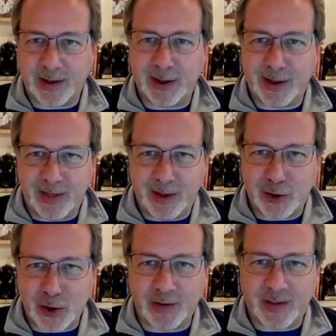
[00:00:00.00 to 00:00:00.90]
in the
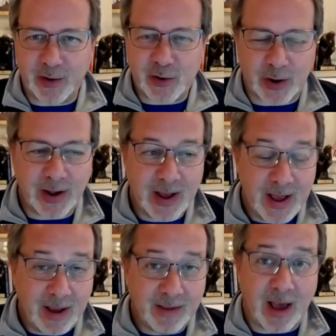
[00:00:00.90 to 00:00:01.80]
insurance industry,
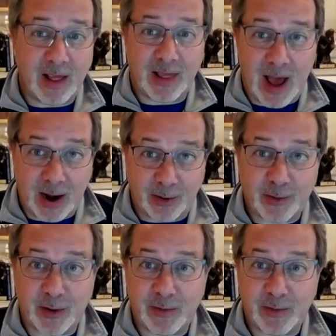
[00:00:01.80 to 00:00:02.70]
a lot of
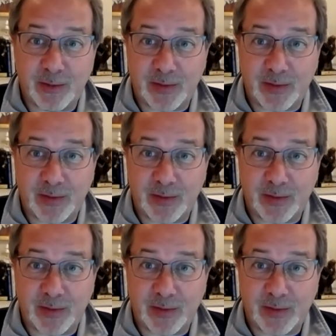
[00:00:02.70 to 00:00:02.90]
certification